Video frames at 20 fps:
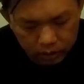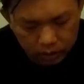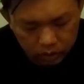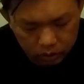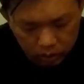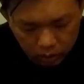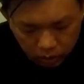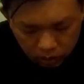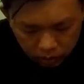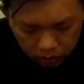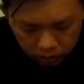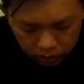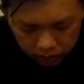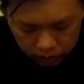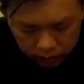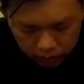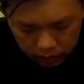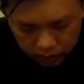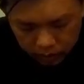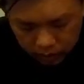So
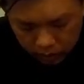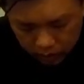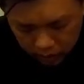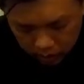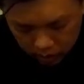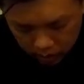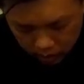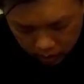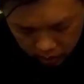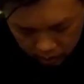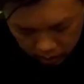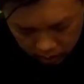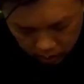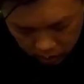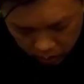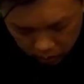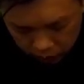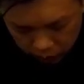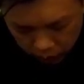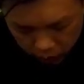
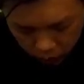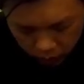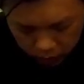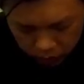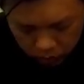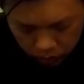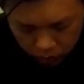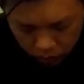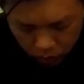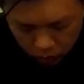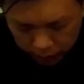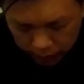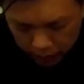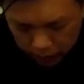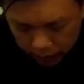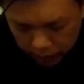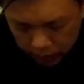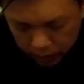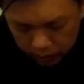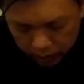if you all want to know
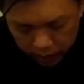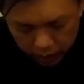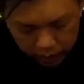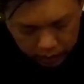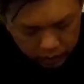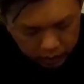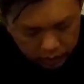about it, right,